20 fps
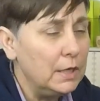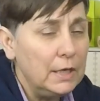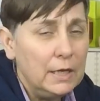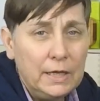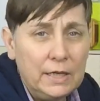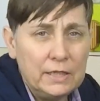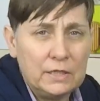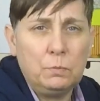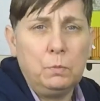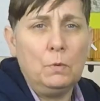
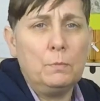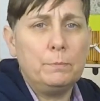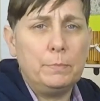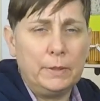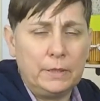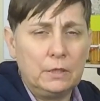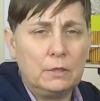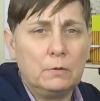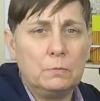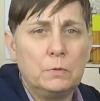It's one
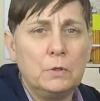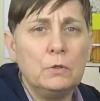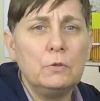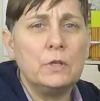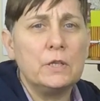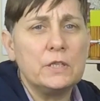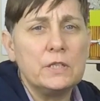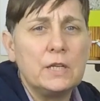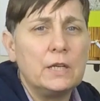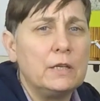big
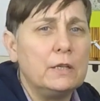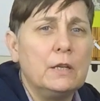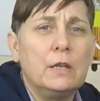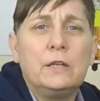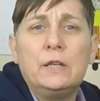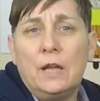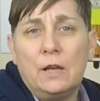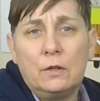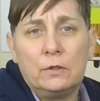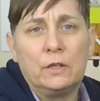community, and
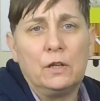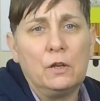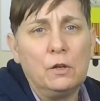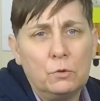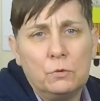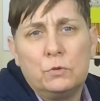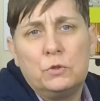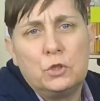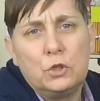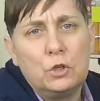that
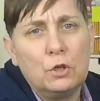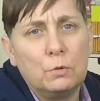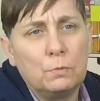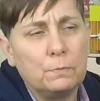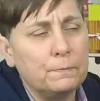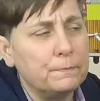includes you.